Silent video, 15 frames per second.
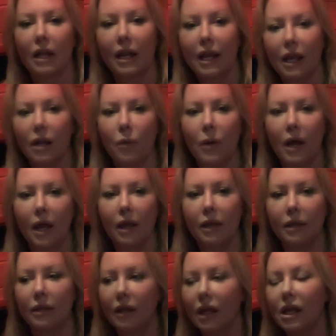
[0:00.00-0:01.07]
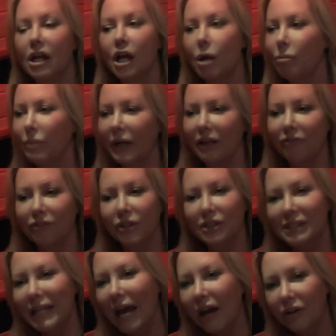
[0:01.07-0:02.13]
Get away. But if you're
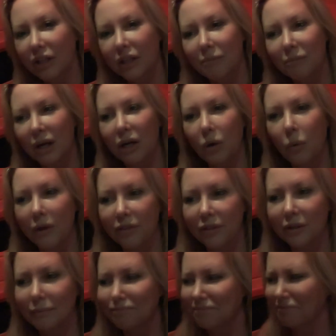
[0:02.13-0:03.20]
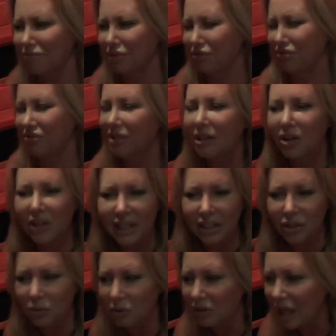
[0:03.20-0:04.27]
down in the muck with them, it'll eat
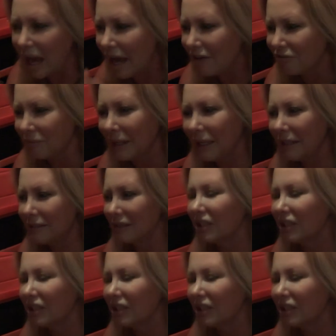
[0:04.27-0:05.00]
you alive, man.